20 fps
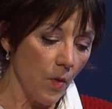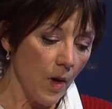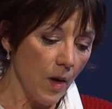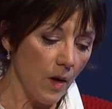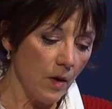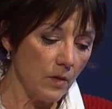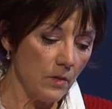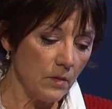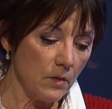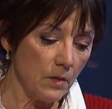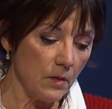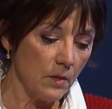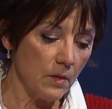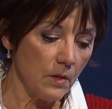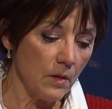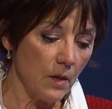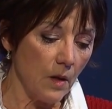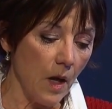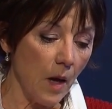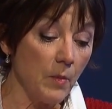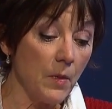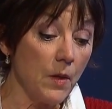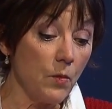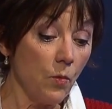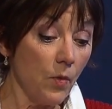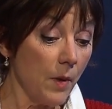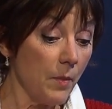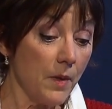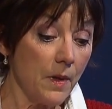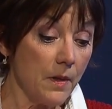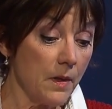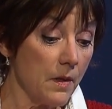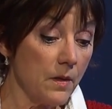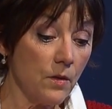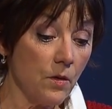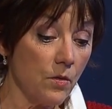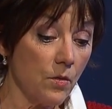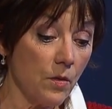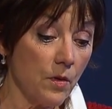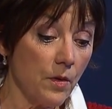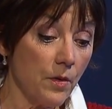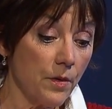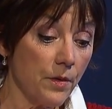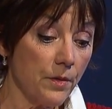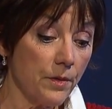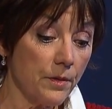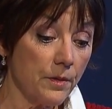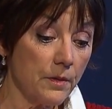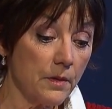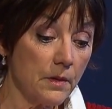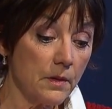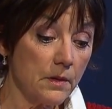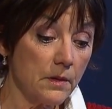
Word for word: Well, I mean, women, you know, they're